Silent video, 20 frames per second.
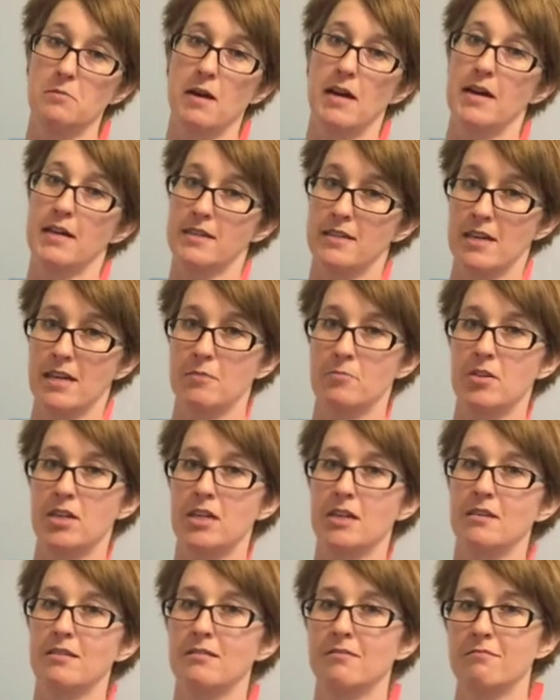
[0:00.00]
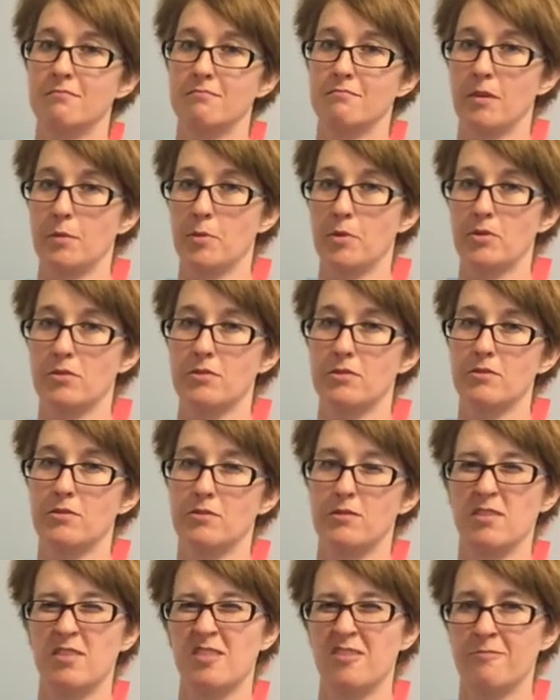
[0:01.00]
my timeline
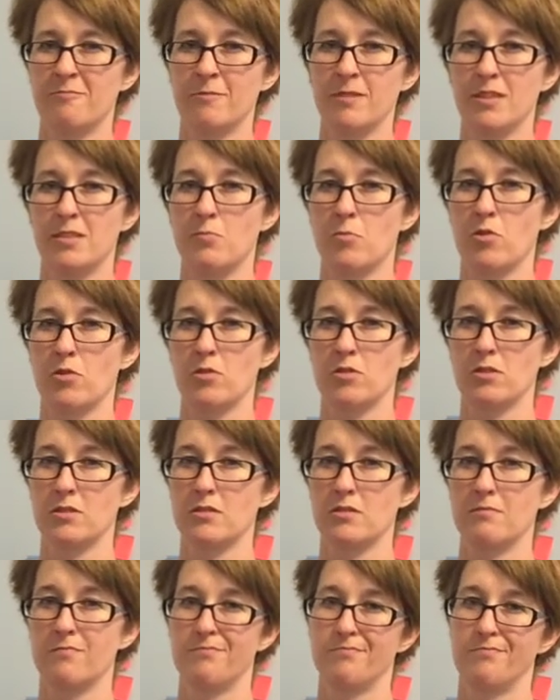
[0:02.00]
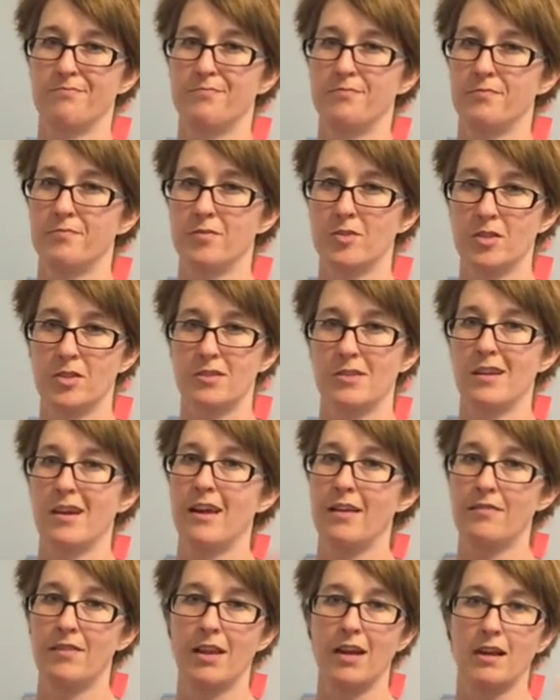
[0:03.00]
personal, so it's more just just I
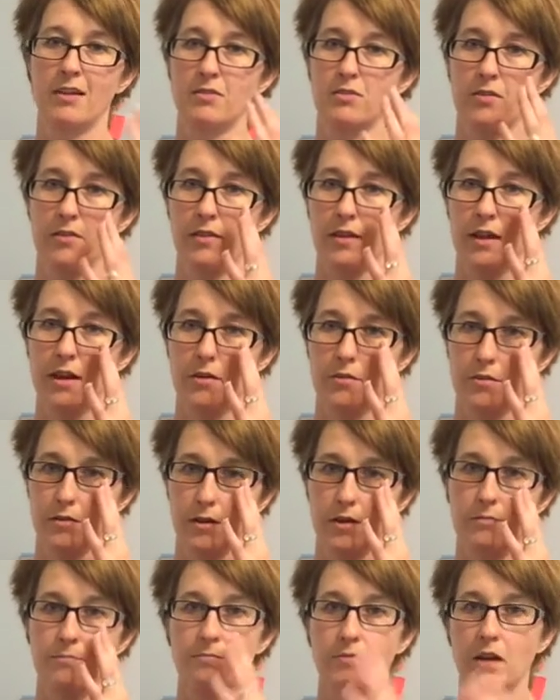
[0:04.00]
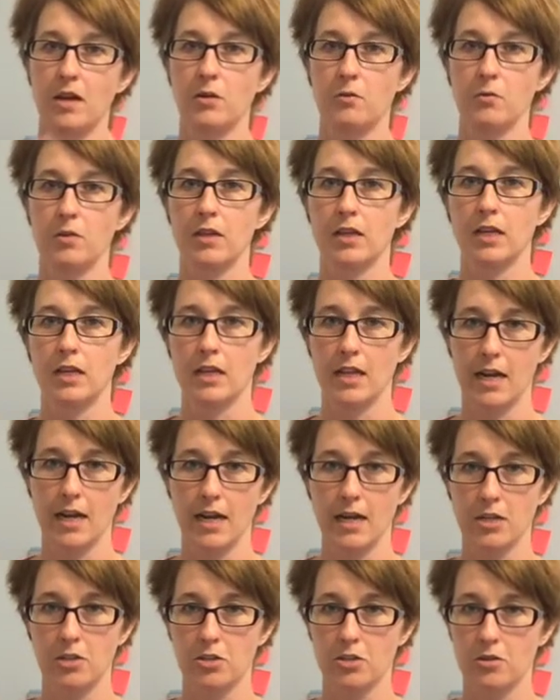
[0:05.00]
have that extra thing out there. I don't really get a lot of
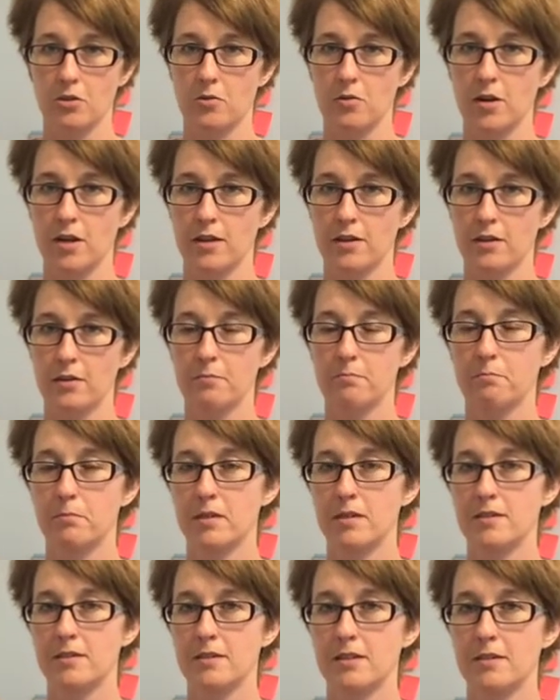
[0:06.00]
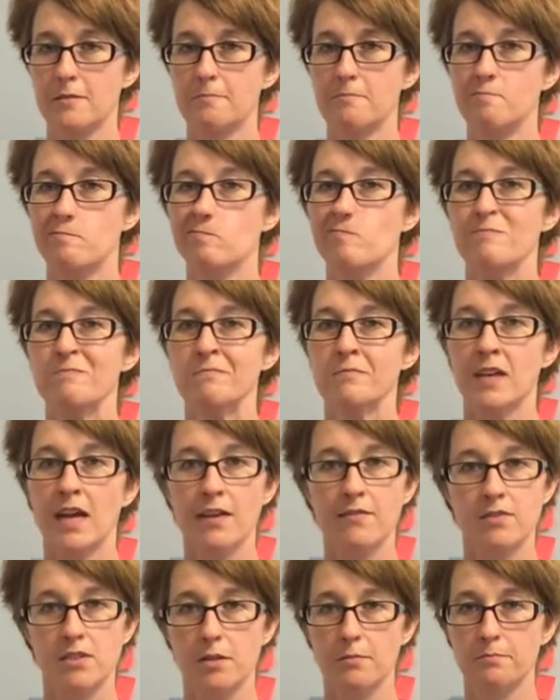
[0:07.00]
action going on there, but uh, I
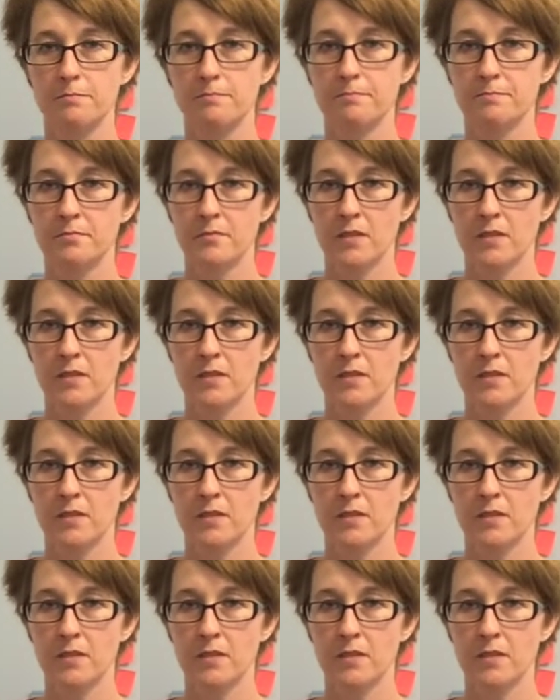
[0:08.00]
have some.